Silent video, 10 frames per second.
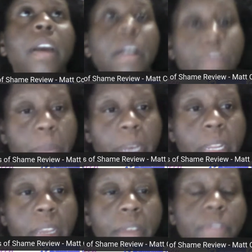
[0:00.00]
of
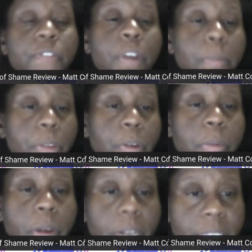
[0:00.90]
money from
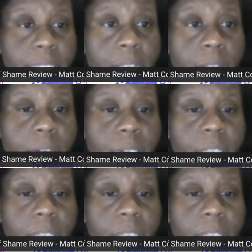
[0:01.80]
third-party sellers,